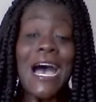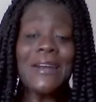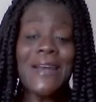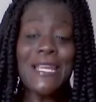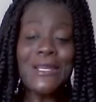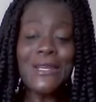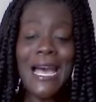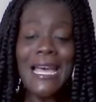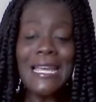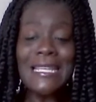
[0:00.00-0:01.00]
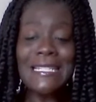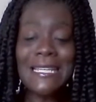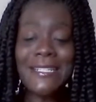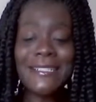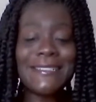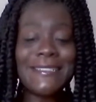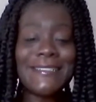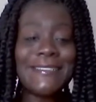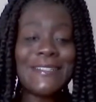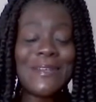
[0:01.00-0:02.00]
All right, you guys.
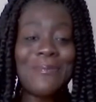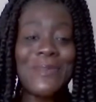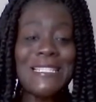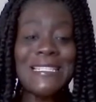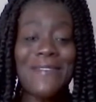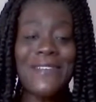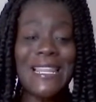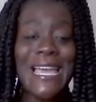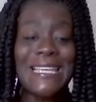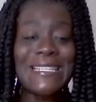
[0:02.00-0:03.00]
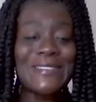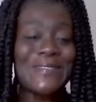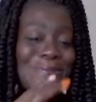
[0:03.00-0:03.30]
Peace, love, and light.